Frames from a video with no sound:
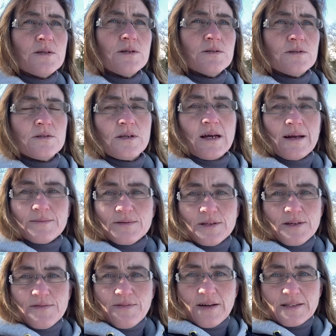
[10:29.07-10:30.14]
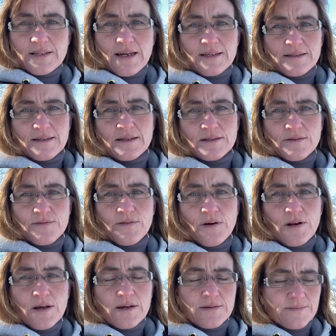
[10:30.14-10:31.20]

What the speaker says: who's absolutely fantastic to follow,